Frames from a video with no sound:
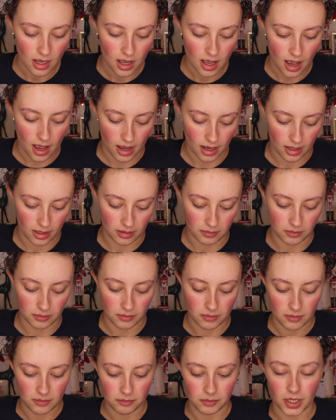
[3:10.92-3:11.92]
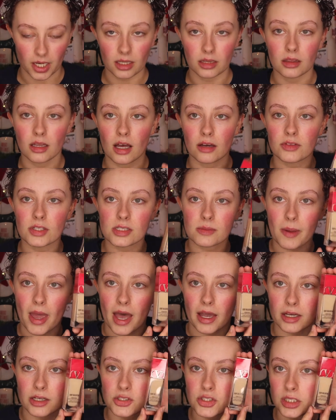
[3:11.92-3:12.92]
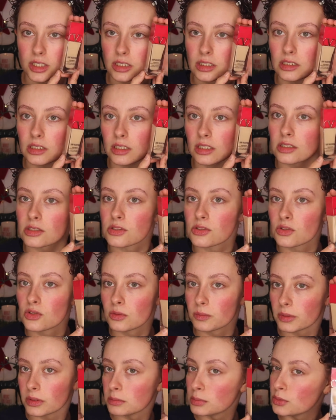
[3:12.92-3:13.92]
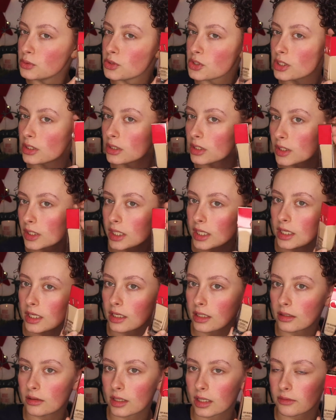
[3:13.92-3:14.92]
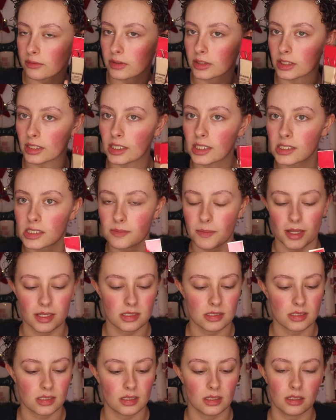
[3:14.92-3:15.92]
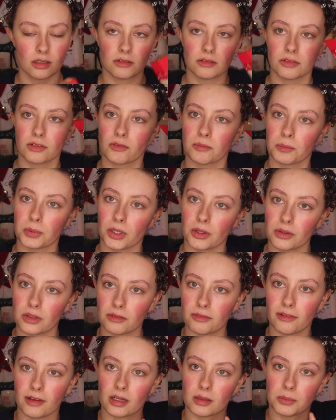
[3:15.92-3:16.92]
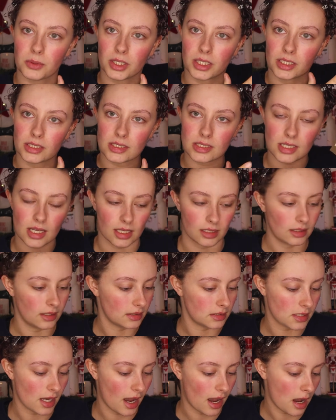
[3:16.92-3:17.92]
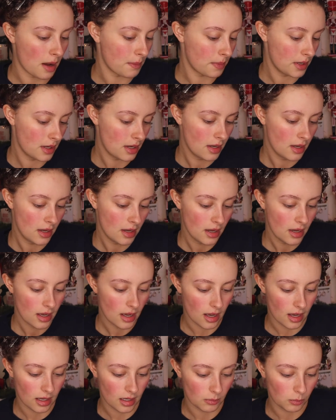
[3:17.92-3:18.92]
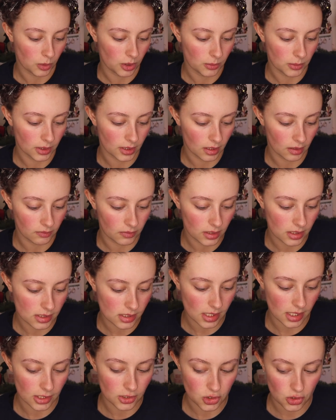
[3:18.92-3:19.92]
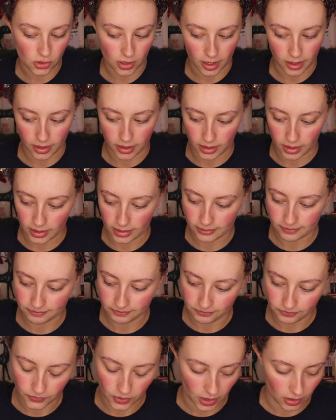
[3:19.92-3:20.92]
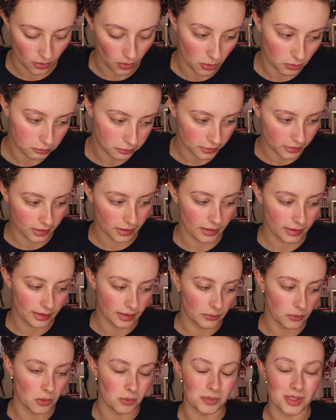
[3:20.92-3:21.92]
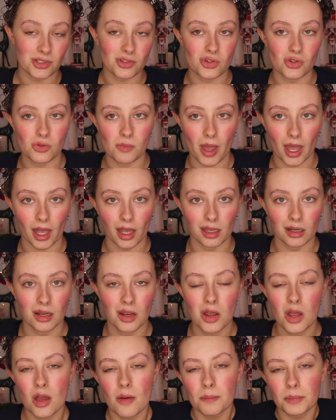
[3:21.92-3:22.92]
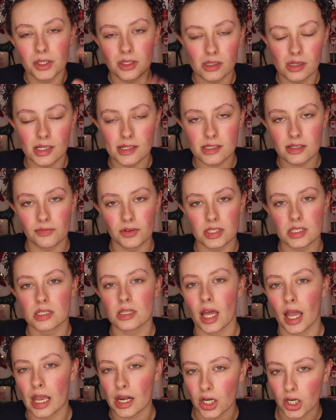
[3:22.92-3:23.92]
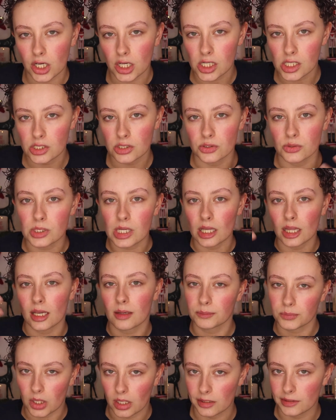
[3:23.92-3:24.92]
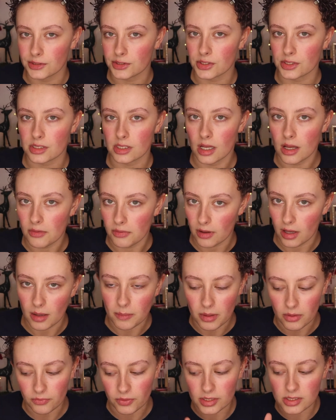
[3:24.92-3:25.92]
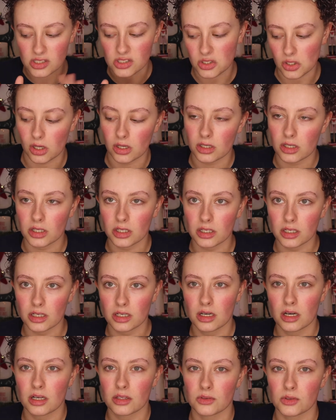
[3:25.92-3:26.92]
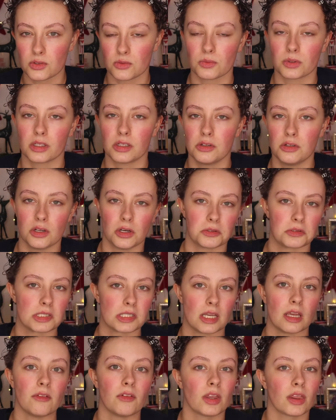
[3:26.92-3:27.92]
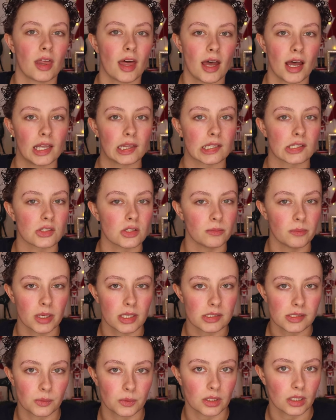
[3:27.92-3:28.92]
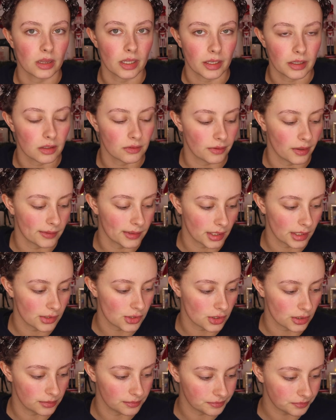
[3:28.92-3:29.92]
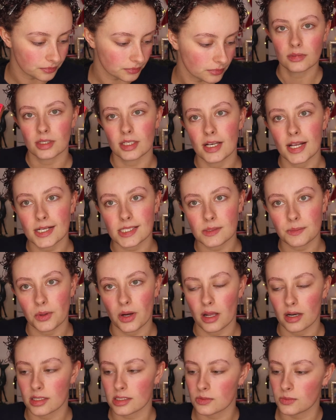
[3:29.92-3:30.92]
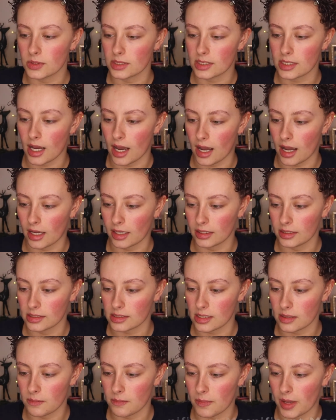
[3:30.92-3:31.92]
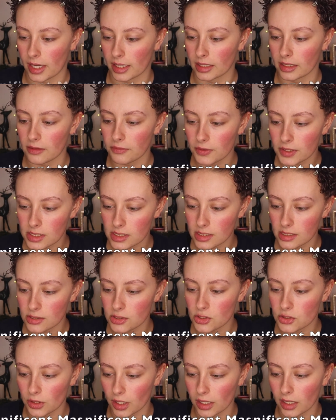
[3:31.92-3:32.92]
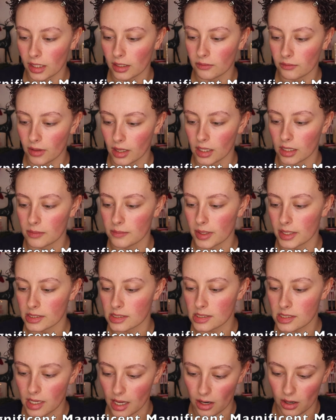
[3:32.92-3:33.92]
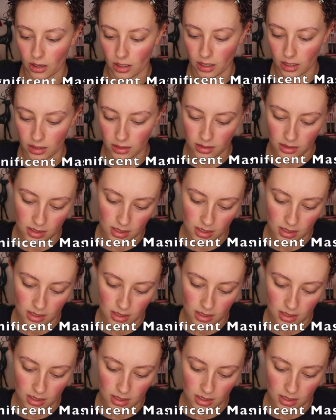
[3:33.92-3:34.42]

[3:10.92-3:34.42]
But I love this packaging. It's super bougie looking, like really expensive. Prone to fingerprints on the top. We will give this a try and hopefully it won't be too bad, but at least if it's lighter, you can like bronze yourself up. If it's darker, there's really no saving that unless you mix it with a lighter foundation. The next product we got is the Magnificent Striking Volume Mascara.